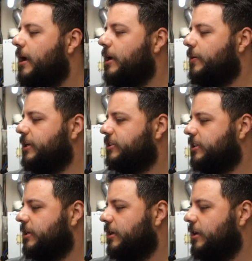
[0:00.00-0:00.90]

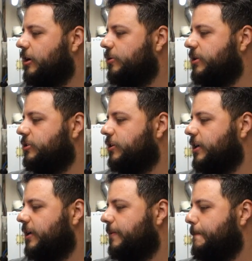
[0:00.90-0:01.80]
Anyways, I hope you enjoy
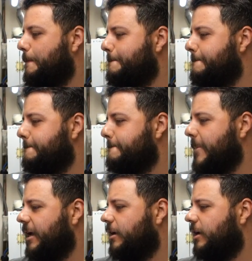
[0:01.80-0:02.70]
it.
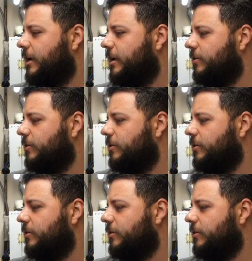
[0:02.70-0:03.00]
I